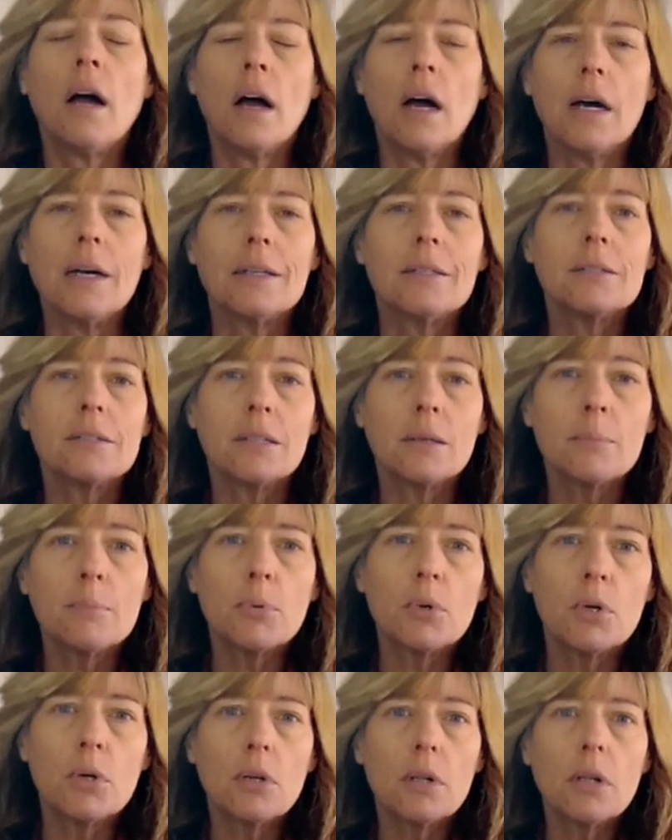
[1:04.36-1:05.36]
uh,
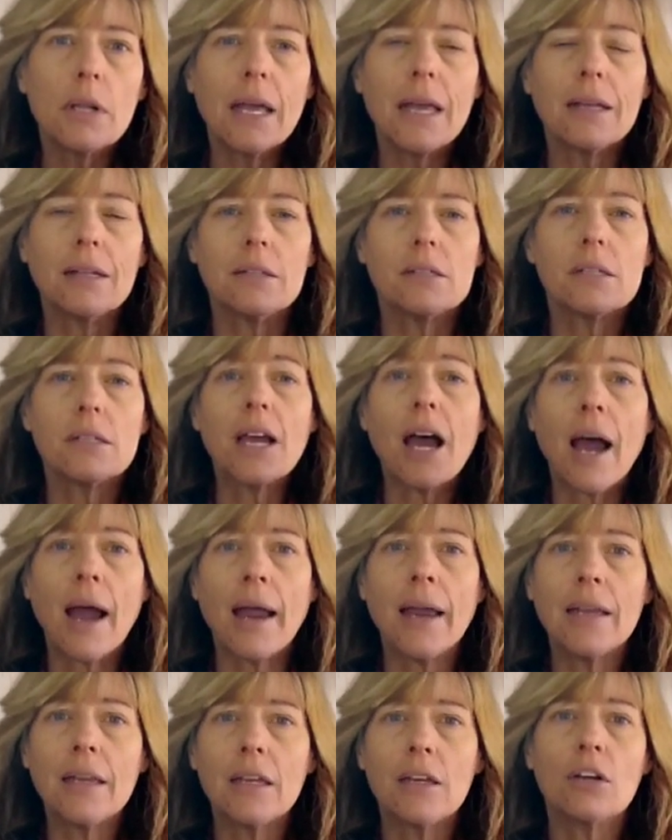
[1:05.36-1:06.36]
simple and
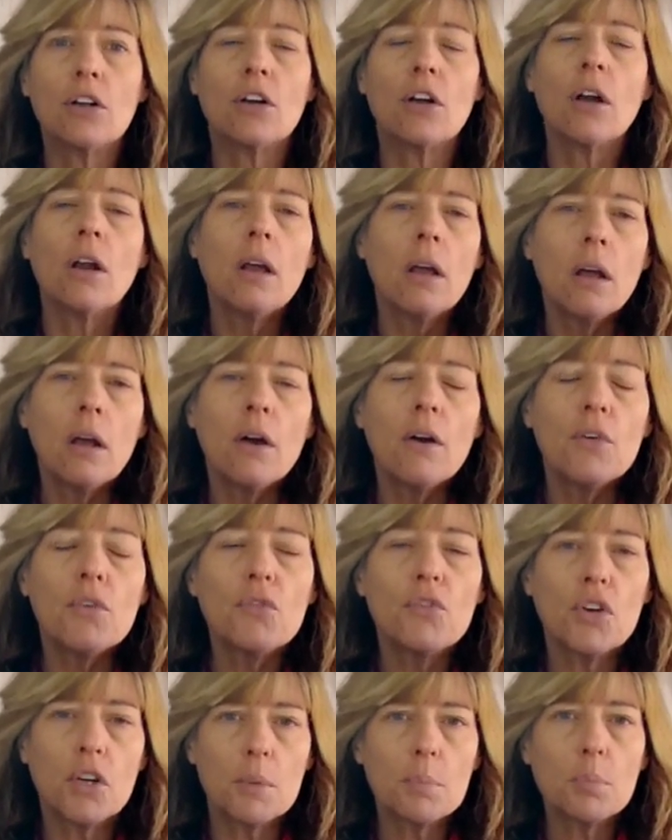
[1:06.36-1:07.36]
tinier
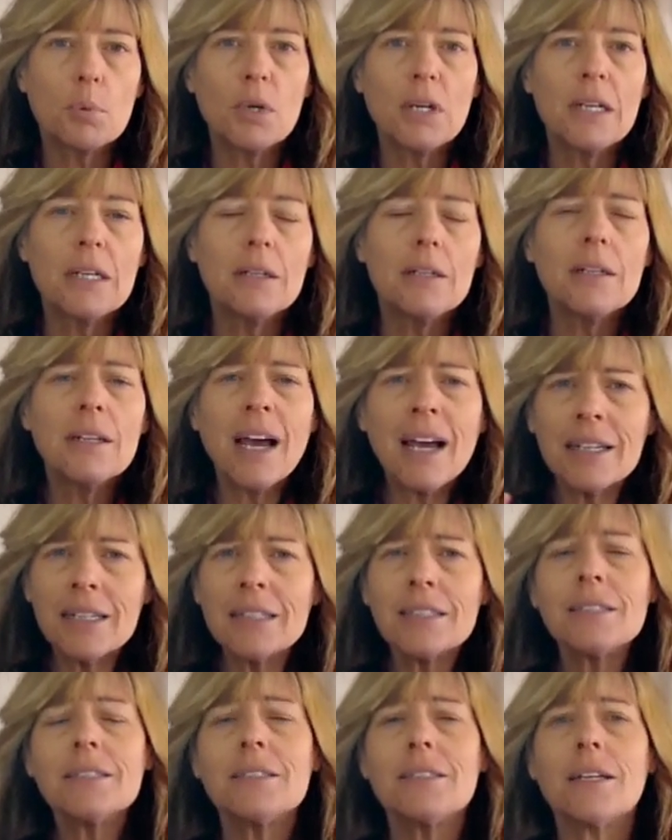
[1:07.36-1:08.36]
footprint, not
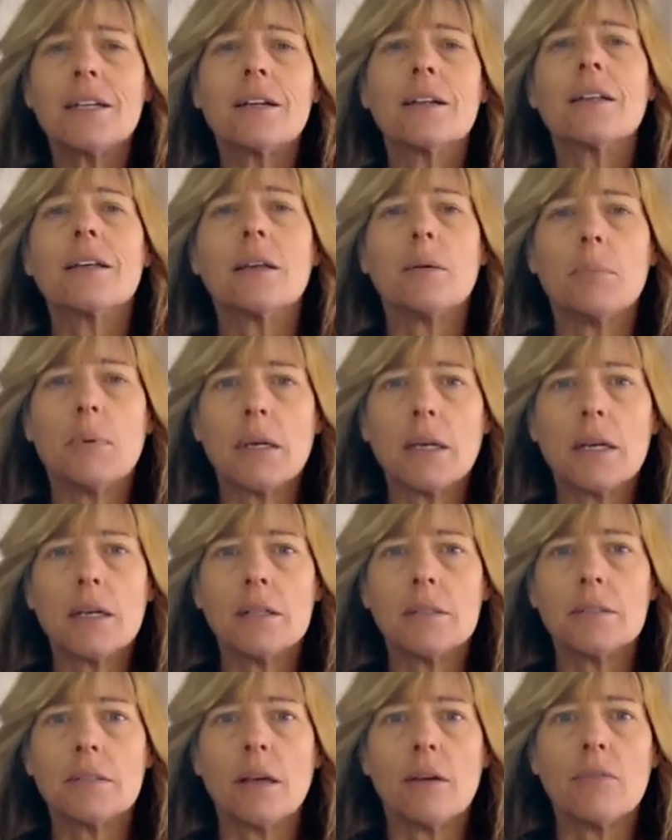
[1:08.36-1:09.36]
necessarily
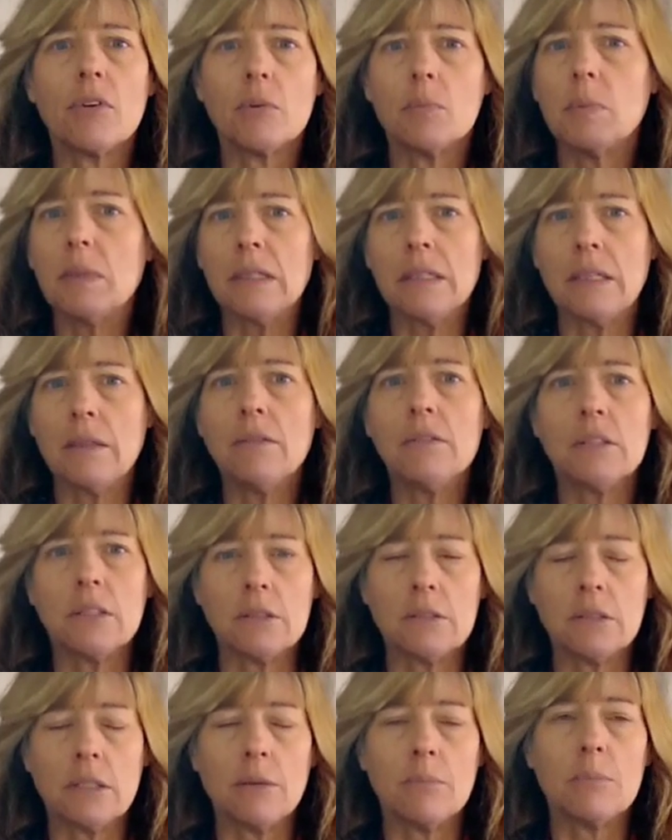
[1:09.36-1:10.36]
because of a belief
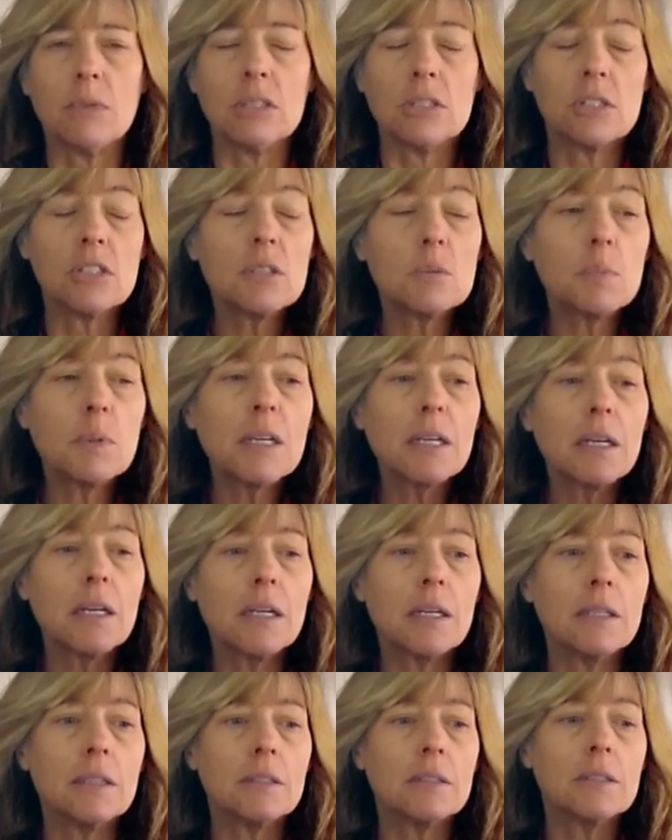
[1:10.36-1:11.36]
system, but just
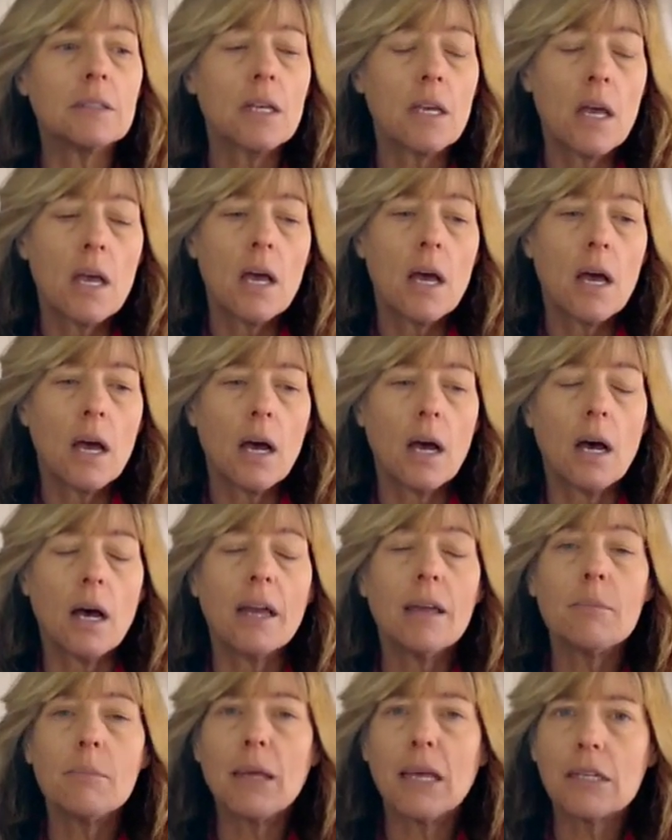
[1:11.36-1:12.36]
because uh,
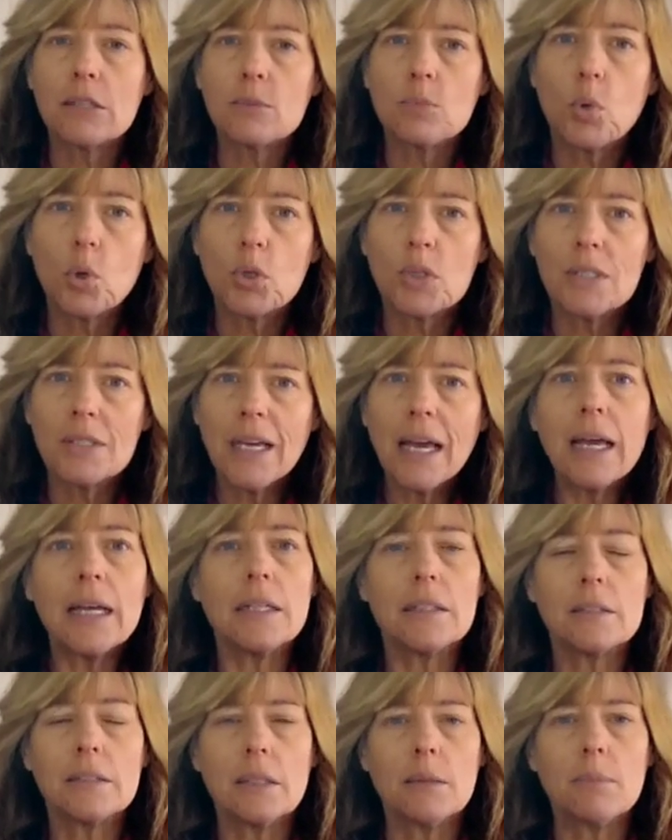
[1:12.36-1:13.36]
it makes more
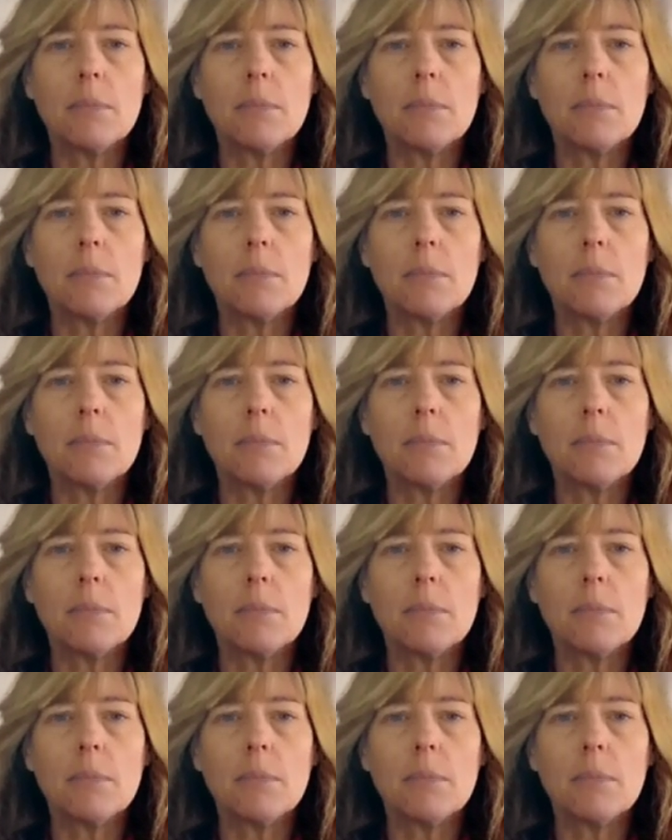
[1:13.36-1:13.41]
sense.